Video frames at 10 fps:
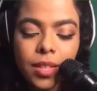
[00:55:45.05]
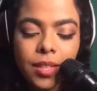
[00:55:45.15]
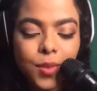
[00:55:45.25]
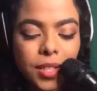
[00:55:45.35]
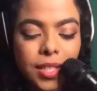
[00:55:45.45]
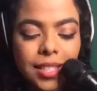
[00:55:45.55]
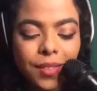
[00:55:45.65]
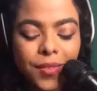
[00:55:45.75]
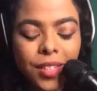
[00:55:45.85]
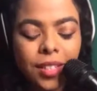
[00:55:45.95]
It's really
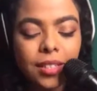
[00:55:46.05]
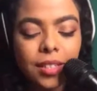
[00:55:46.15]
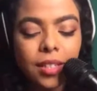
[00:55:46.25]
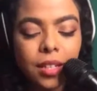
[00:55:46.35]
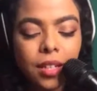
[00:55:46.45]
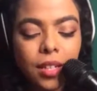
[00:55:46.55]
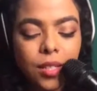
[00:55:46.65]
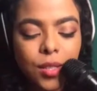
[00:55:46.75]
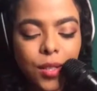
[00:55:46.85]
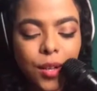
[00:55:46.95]
significant.
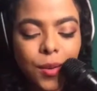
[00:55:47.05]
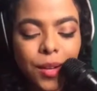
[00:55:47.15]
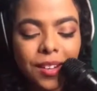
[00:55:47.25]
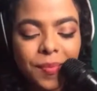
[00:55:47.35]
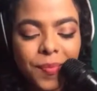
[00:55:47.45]
So